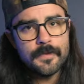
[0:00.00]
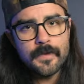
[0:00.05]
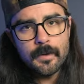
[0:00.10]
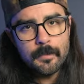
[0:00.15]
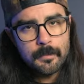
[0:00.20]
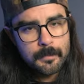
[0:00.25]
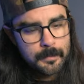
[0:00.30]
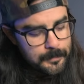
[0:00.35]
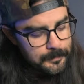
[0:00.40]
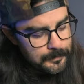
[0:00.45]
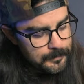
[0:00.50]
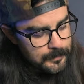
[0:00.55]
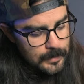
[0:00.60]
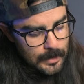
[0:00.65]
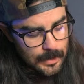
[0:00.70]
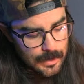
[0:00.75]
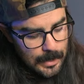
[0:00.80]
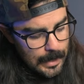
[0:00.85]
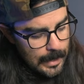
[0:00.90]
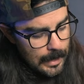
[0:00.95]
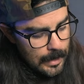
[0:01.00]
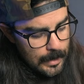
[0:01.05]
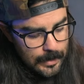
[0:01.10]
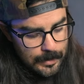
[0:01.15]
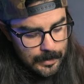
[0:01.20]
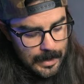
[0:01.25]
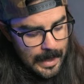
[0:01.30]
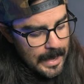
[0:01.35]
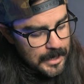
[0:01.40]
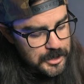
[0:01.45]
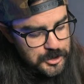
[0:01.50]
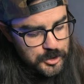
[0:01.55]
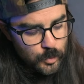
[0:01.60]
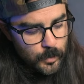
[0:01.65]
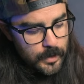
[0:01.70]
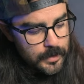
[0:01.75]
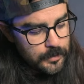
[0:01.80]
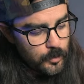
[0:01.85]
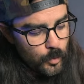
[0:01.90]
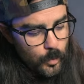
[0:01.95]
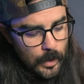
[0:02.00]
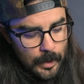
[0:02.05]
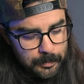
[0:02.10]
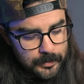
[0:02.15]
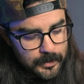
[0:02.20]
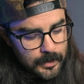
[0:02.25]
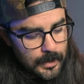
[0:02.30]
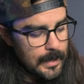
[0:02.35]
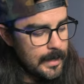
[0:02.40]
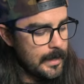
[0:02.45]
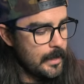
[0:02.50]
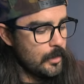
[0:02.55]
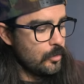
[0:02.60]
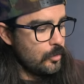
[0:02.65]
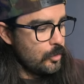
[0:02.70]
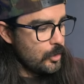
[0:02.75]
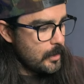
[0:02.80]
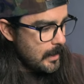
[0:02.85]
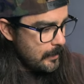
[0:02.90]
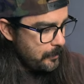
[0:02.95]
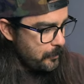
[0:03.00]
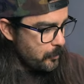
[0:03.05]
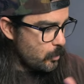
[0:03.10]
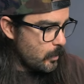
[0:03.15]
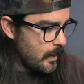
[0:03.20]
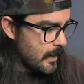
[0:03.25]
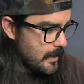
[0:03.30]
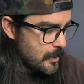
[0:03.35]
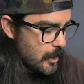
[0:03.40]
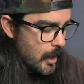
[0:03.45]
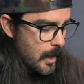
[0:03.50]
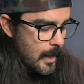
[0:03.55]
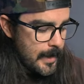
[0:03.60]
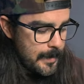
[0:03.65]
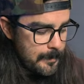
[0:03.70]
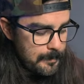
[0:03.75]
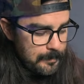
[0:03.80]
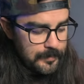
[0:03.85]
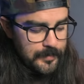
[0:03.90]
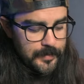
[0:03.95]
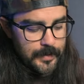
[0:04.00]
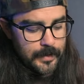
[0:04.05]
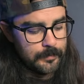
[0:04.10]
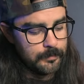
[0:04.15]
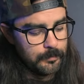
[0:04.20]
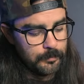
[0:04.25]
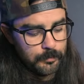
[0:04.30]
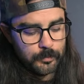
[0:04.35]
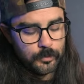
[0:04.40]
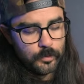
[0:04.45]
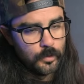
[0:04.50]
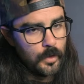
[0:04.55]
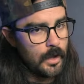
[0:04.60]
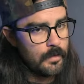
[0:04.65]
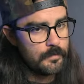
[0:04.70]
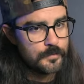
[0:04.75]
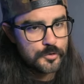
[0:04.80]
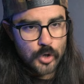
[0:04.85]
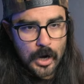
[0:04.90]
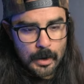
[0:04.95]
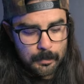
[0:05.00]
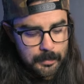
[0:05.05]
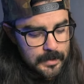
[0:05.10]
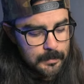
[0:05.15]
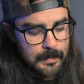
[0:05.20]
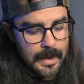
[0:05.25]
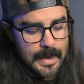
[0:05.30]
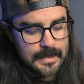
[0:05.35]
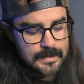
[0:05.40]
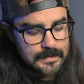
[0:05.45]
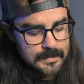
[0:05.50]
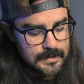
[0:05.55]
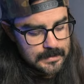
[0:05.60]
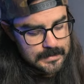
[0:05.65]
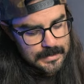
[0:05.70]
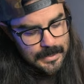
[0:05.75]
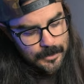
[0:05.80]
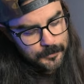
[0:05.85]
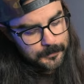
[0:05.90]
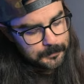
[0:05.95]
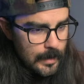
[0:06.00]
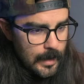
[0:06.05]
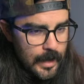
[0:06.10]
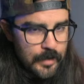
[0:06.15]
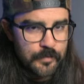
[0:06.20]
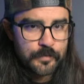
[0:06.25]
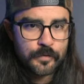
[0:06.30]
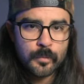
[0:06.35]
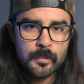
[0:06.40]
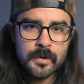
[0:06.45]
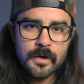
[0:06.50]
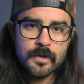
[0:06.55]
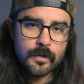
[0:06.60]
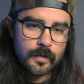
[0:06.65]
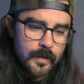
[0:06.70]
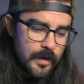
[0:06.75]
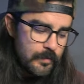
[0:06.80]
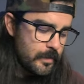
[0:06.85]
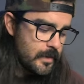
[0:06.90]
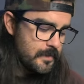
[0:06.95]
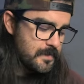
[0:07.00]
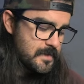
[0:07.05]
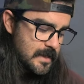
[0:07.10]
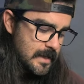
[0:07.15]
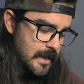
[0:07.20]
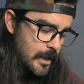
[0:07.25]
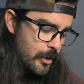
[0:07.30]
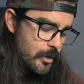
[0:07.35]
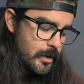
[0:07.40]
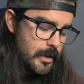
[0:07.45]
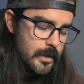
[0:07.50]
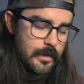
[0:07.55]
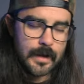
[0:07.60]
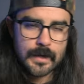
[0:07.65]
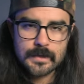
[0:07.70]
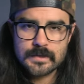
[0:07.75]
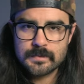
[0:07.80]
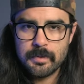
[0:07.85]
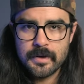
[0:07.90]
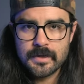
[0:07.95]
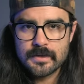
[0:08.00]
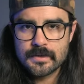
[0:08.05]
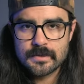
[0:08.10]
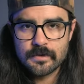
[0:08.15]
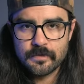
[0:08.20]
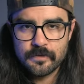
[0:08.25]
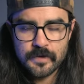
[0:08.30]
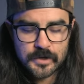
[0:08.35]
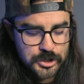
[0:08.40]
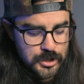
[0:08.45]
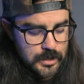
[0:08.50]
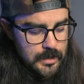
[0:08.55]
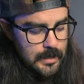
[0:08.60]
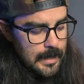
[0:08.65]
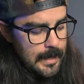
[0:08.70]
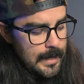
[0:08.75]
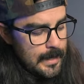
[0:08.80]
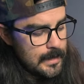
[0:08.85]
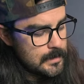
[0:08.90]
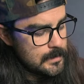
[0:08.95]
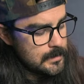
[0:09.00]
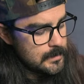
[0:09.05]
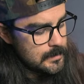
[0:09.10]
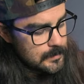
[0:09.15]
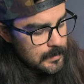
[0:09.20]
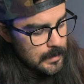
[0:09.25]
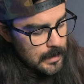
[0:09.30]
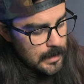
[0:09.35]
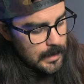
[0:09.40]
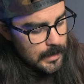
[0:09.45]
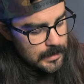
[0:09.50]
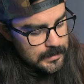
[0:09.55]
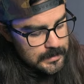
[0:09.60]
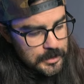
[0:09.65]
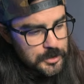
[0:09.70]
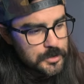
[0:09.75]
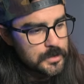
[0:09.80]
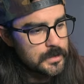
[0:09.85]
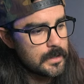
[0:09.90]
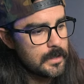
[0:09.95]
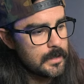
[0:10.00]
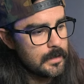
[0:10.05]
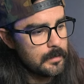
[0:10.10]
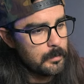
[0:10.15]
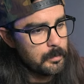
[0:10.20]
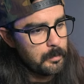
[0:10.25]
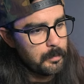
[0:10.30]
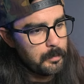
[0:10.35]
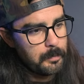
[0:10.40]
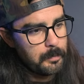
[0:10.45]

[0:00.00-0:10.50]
them actuate the weapon light, look at the red dot. They love dropping magazines out. And for me, the level of security that's been sufficient has essentially